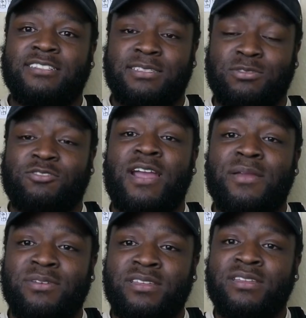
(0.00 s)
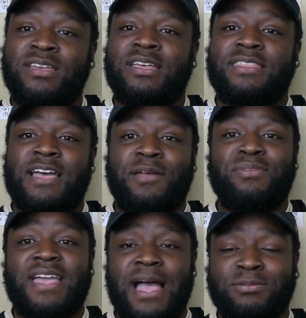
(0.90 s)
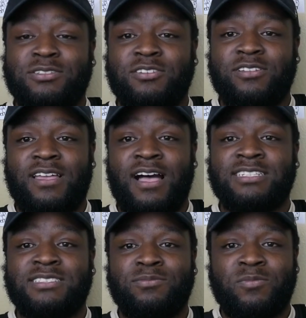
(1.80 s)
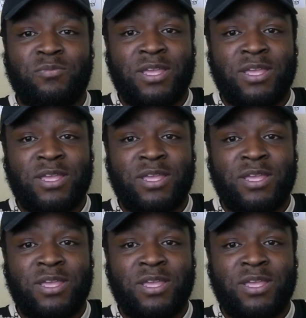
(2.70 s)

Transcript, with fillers: subscribing, that would be absolutely awesome.